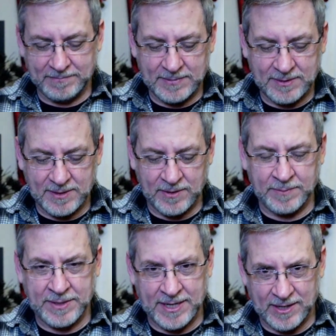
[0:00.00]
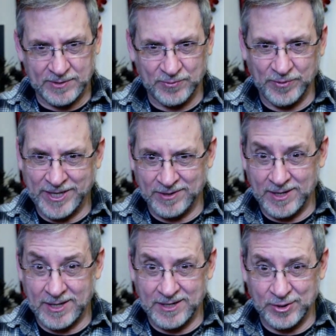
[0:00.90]
So I'm the house reader
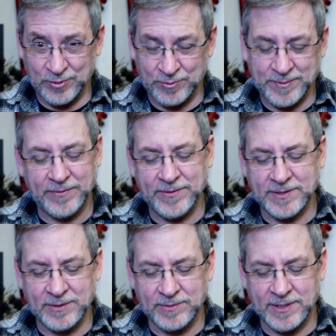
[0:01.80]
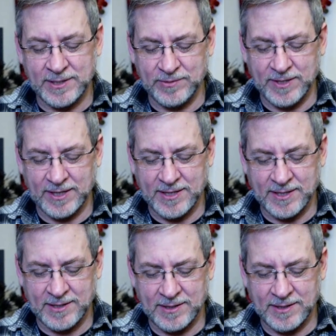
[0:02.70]
at Laloon Metaphysical, and I do like that.